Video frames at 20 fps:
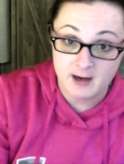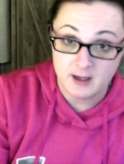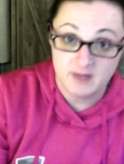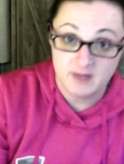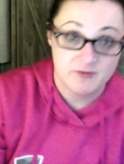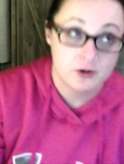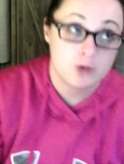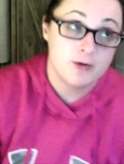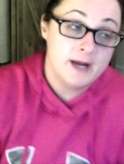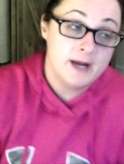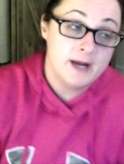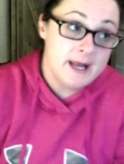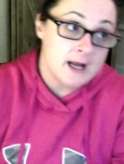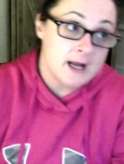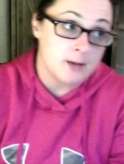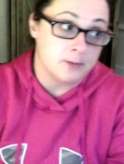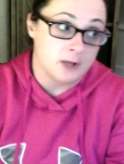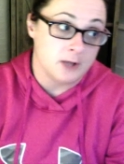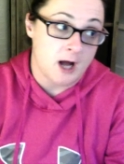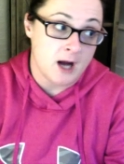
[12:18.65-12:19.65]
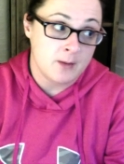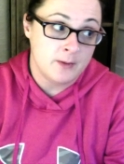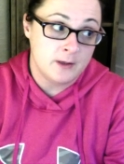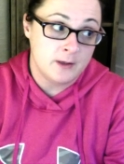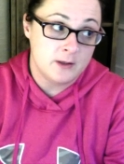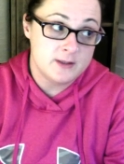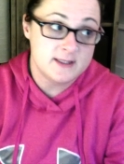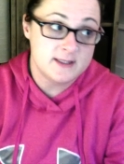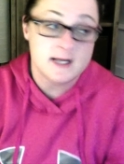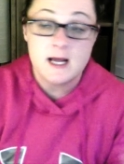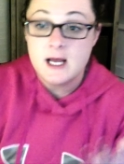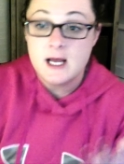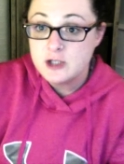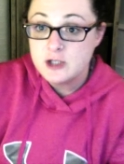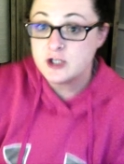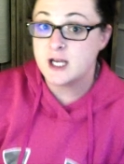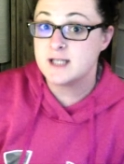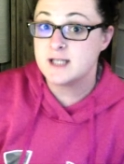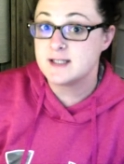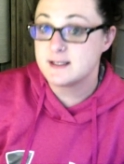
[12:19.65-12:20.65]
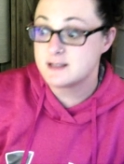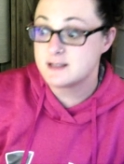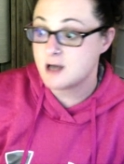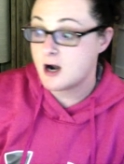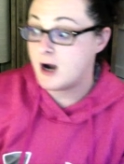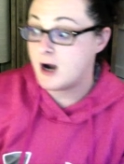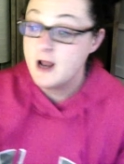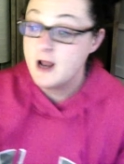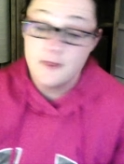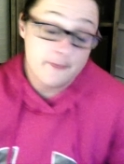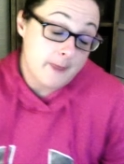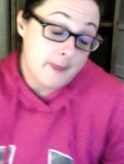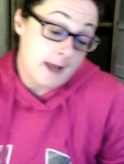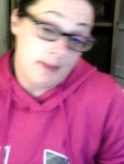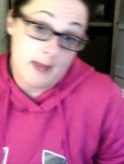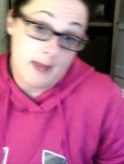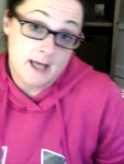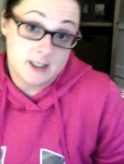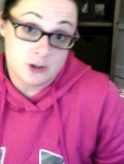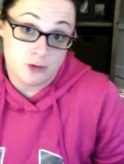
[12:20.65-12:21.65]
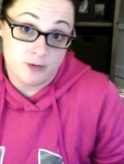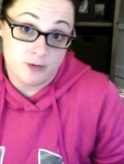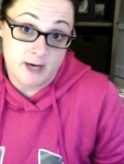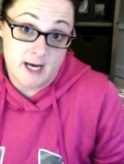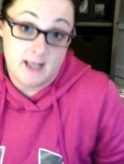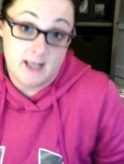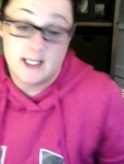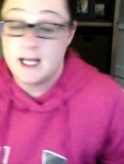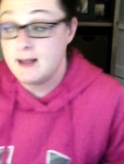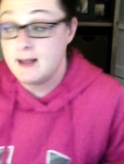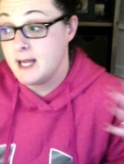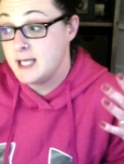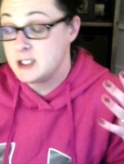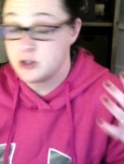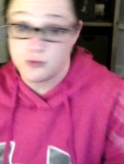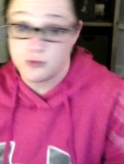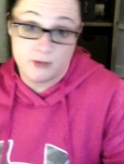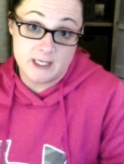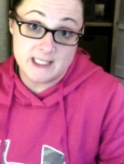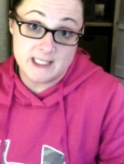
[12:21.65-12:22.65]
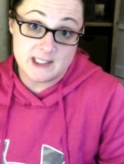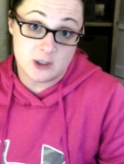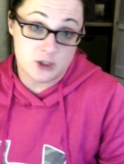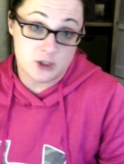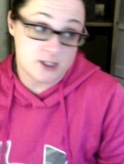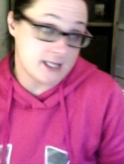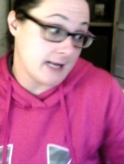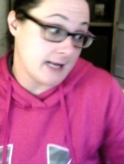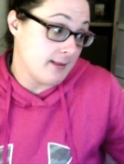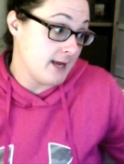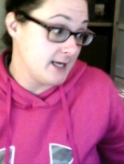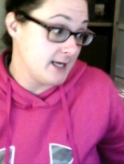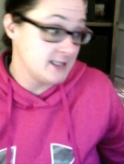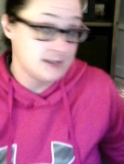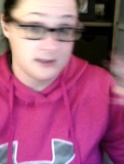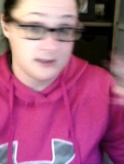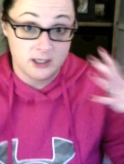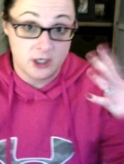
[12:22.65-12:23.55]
If they're reading a blog post, chances are they like to read, they like to research, they like to,